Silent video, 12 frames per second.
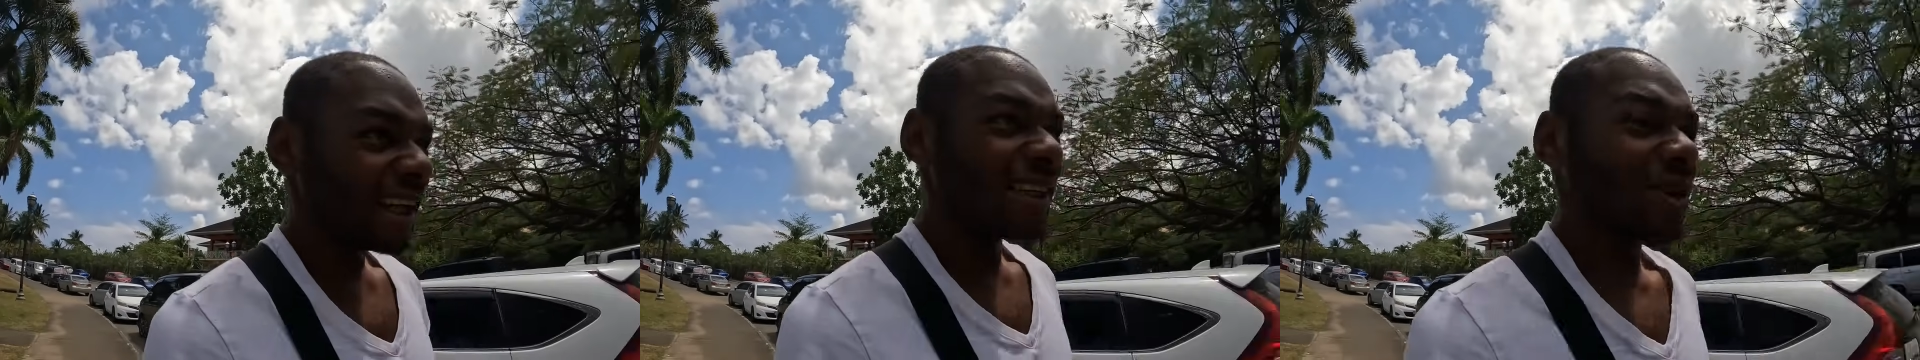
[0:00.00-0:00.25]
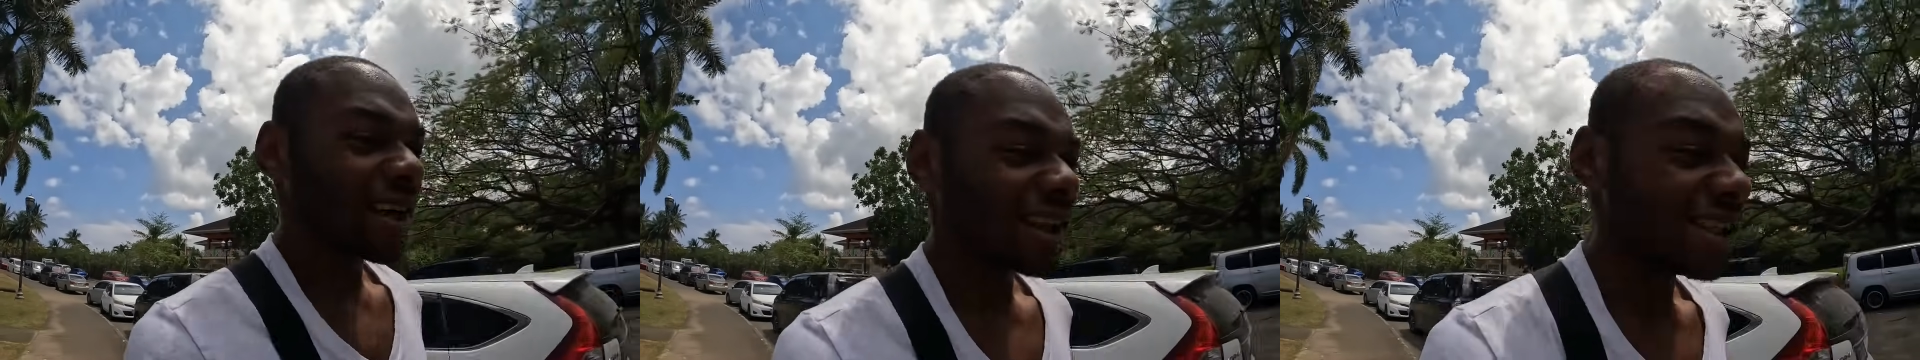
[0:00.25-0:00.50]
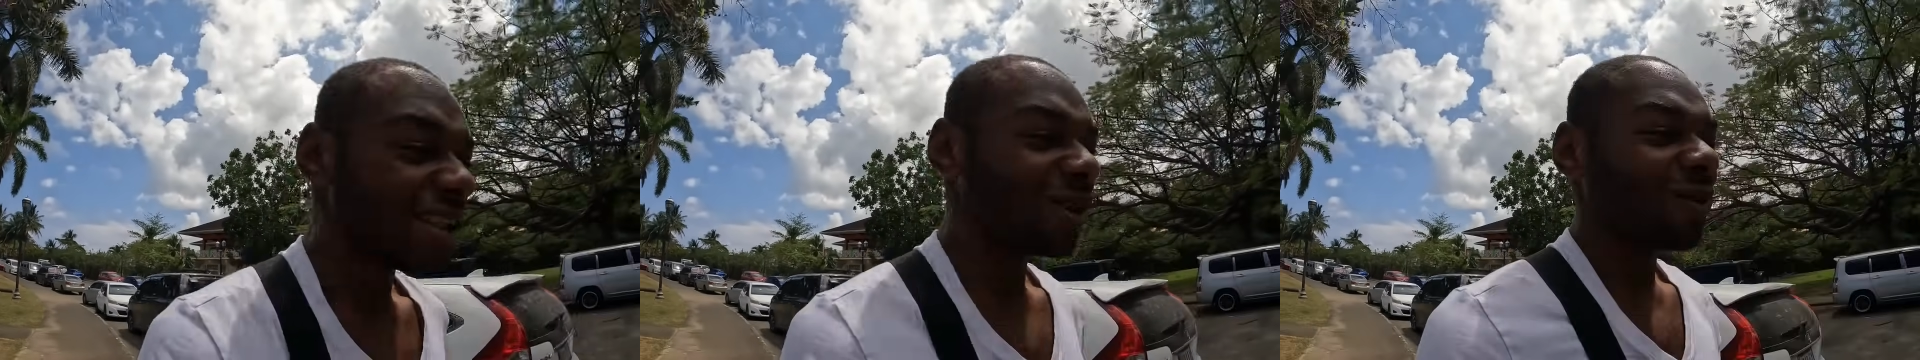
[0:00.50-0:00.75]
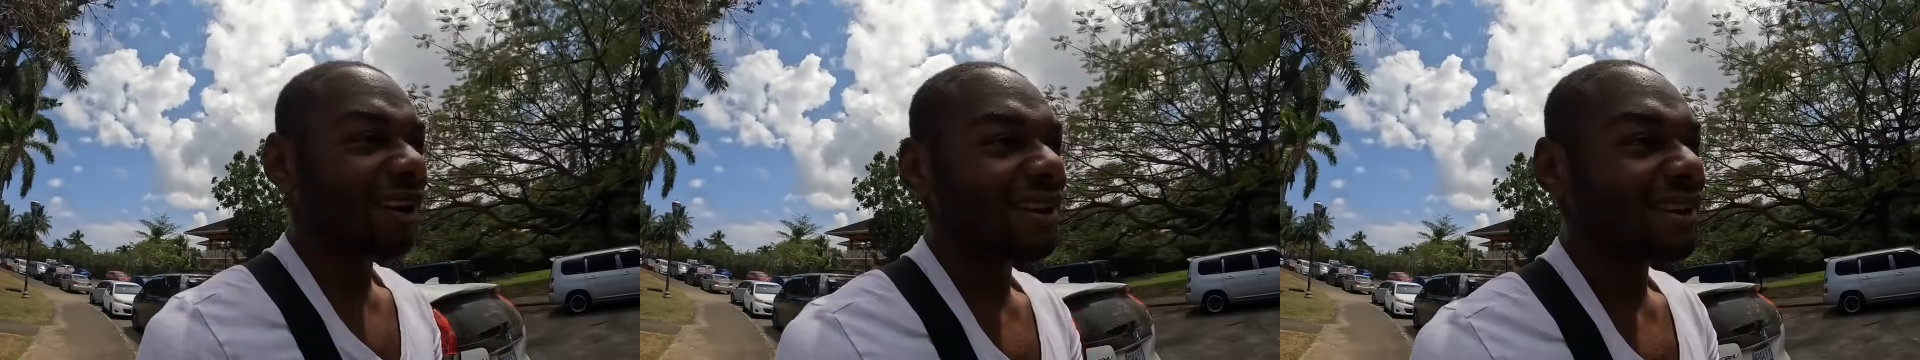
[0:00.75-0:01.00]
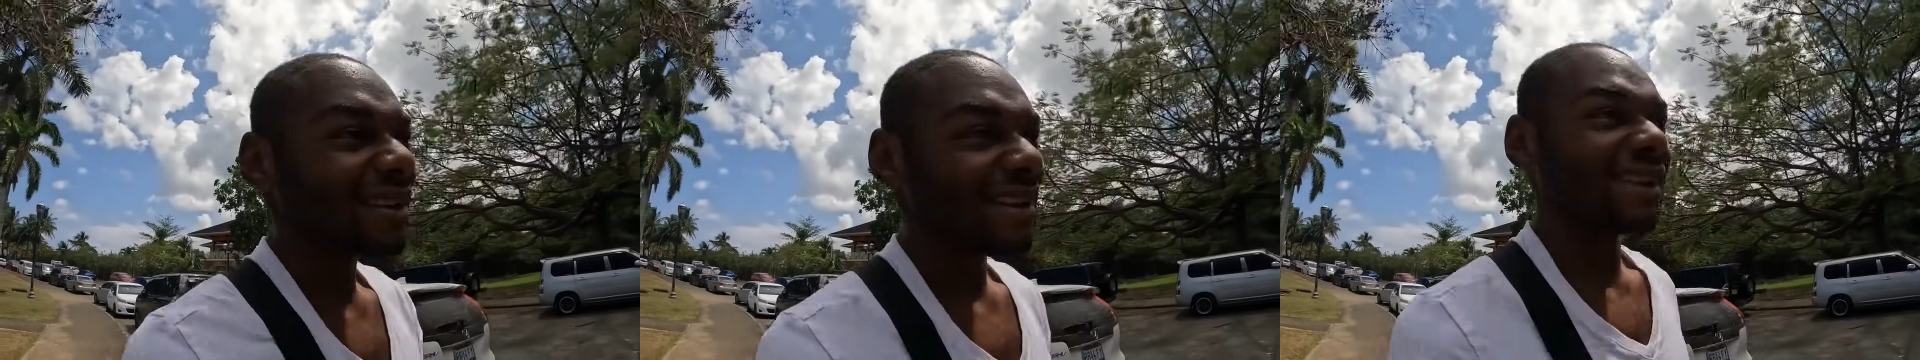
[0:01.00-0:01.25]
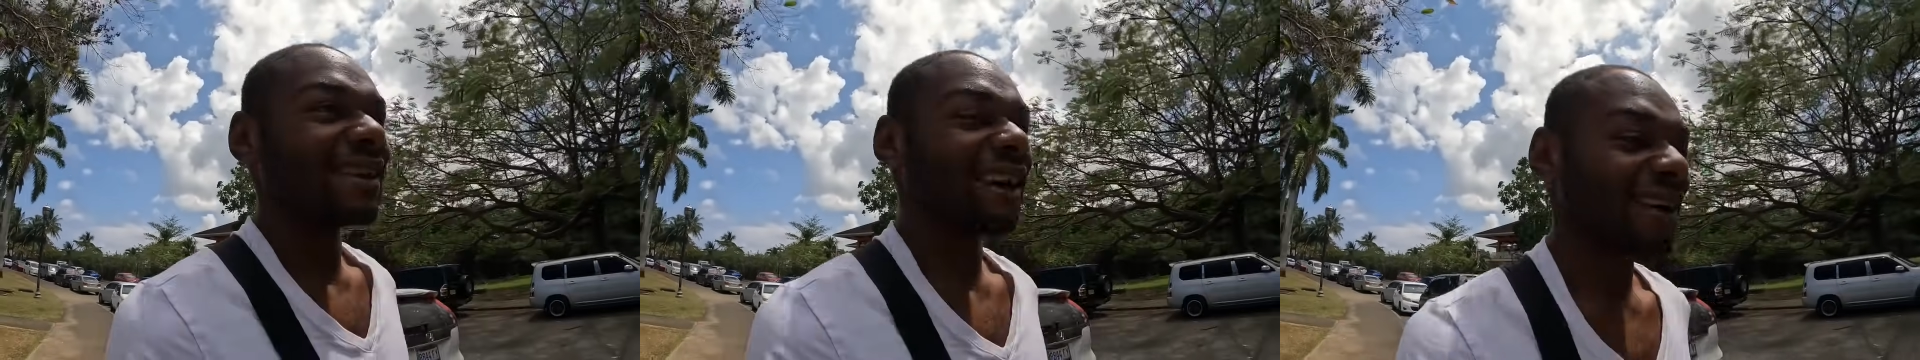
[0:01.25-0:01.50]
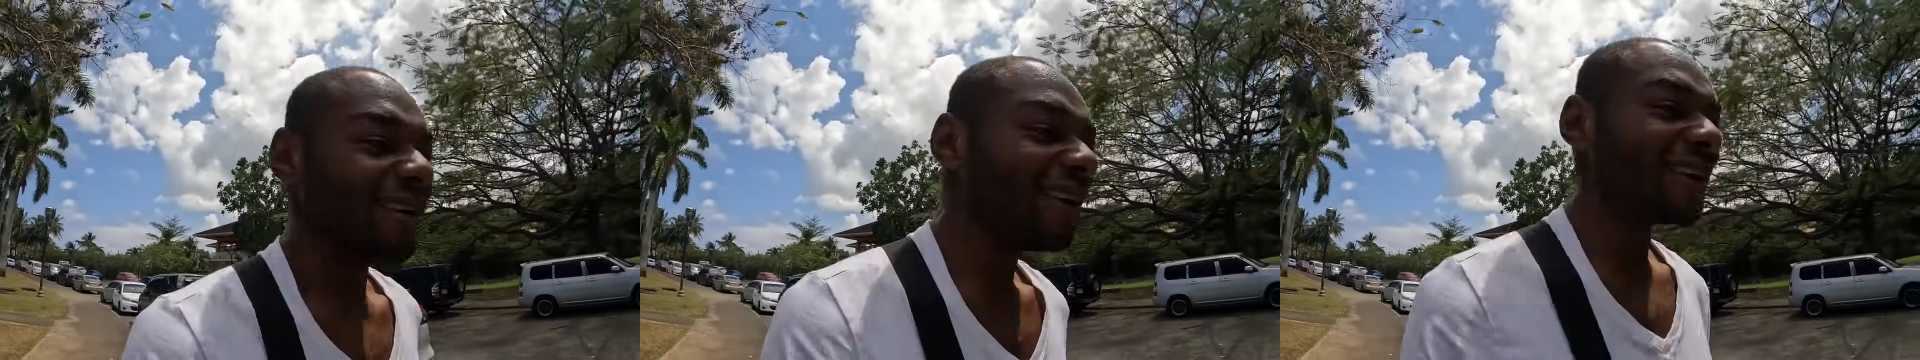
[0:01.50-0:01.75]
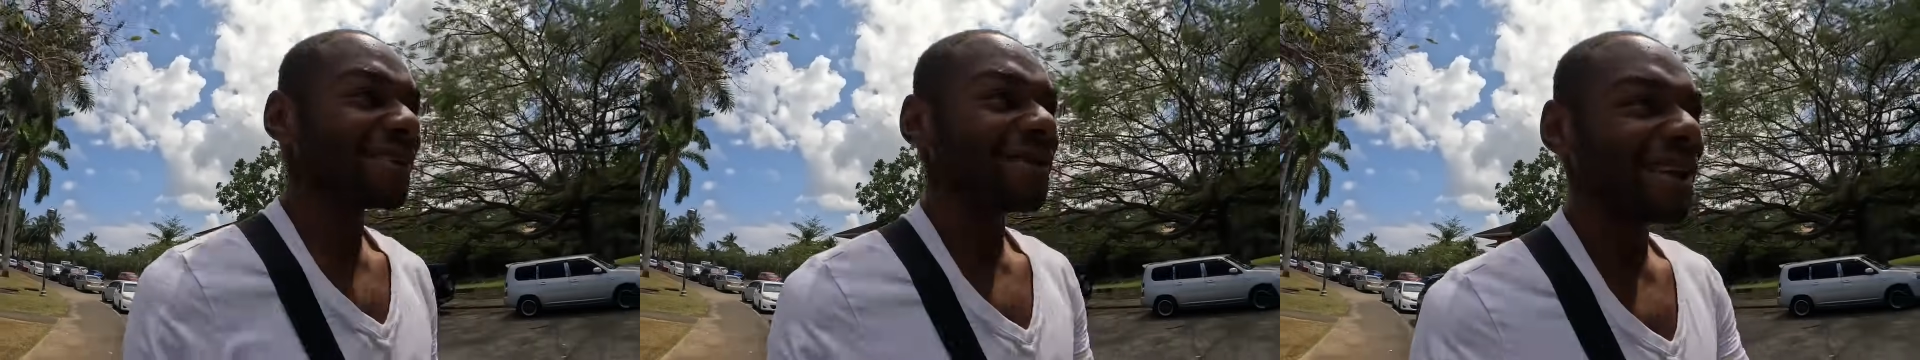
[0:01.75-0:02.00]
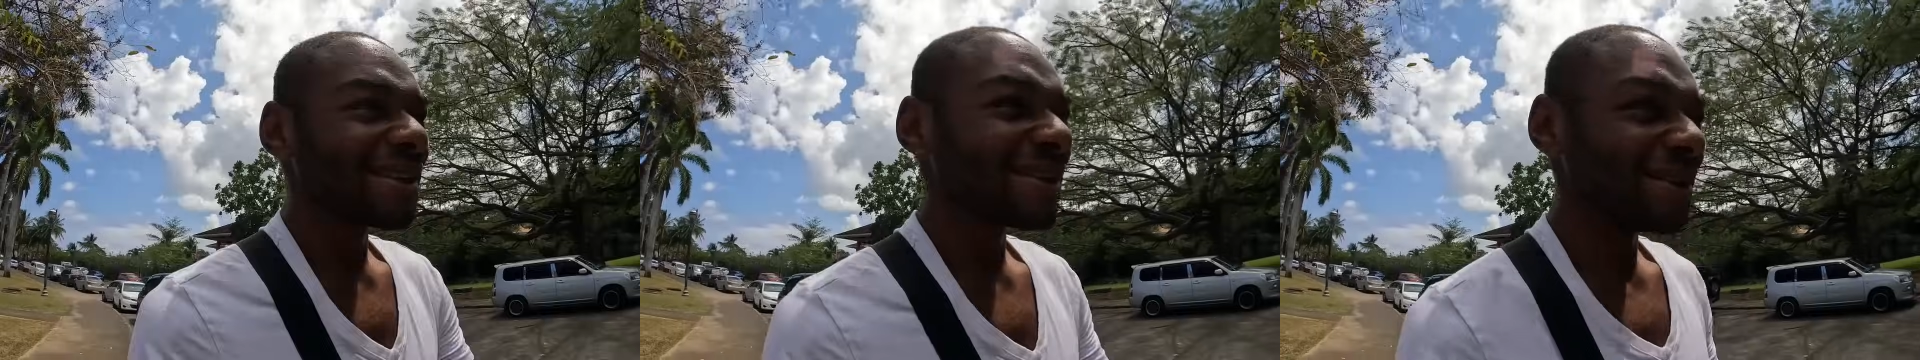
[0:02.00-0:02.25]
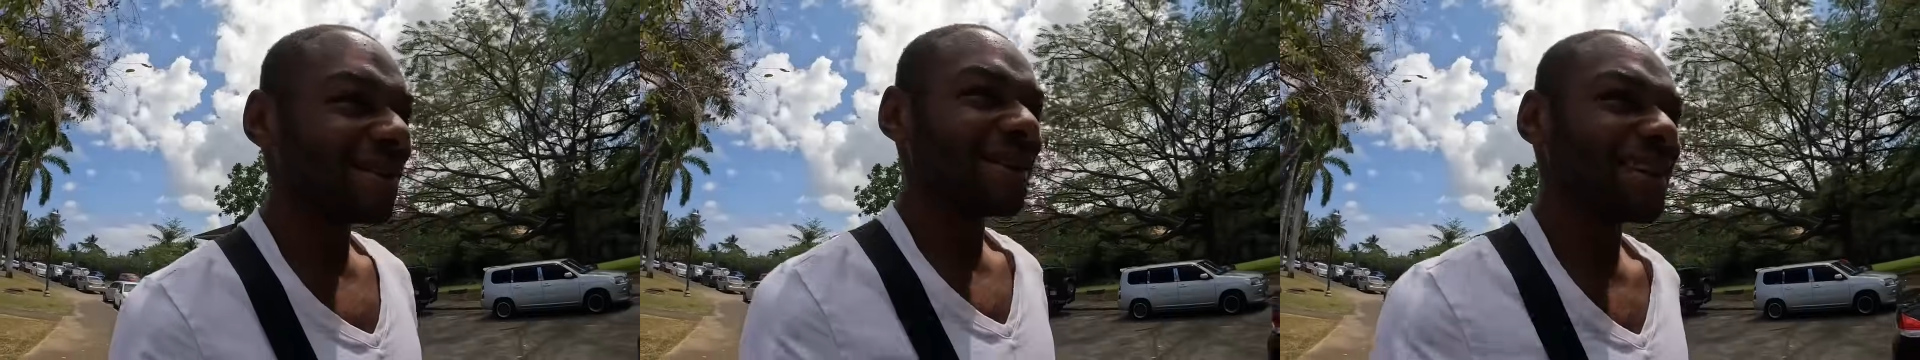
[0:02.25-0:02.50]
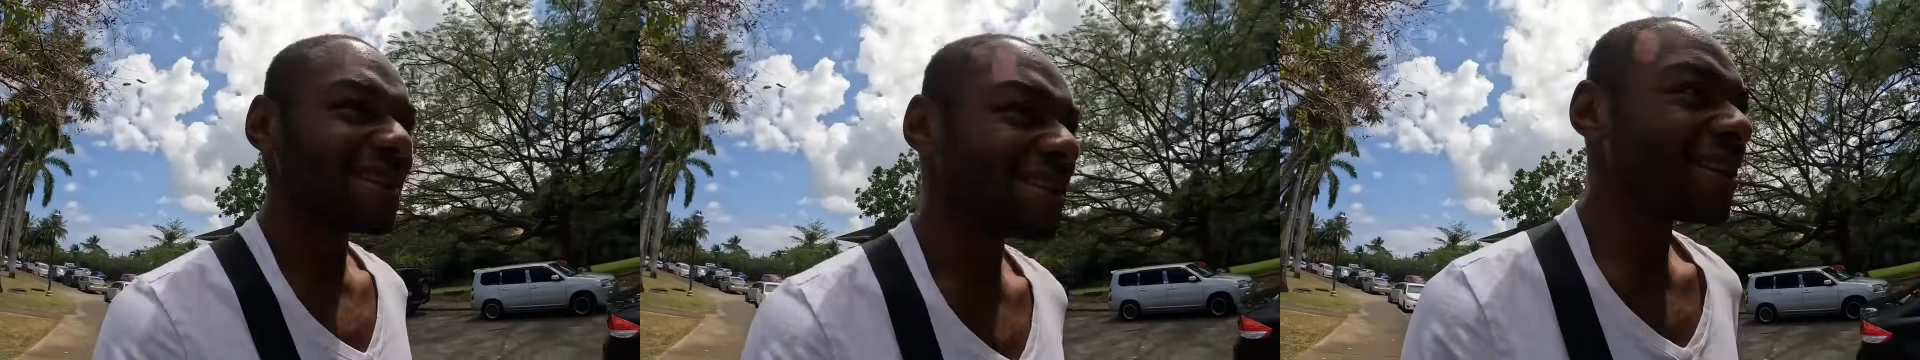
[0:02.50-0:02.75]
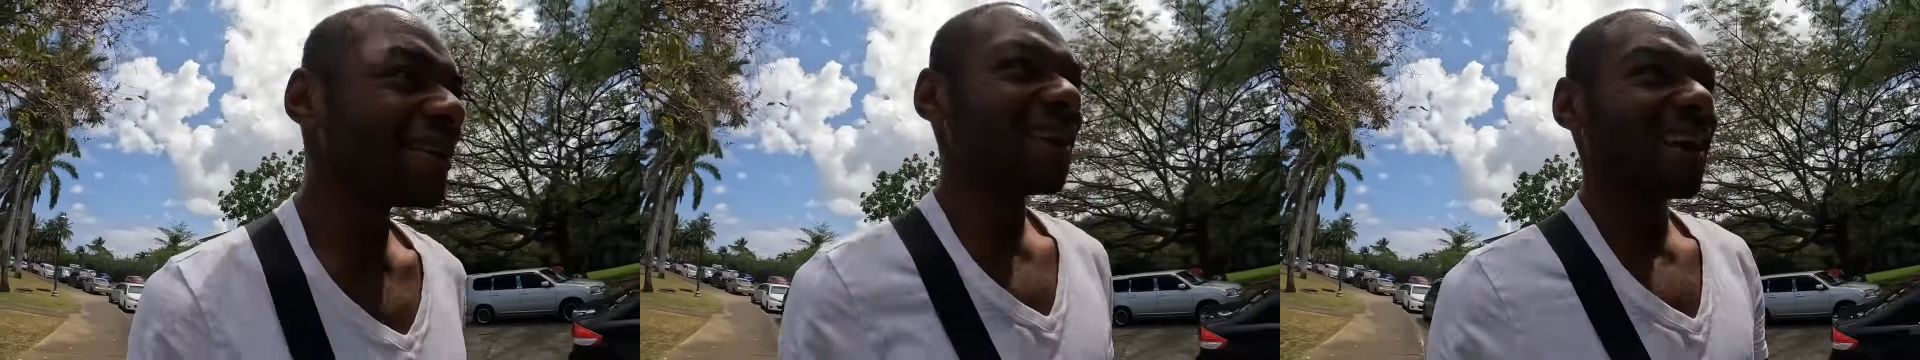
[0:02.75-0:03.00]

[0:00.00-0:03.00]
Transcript: He's one of the chilled ones, because he's like, no, Jamaica's good, it's chilled.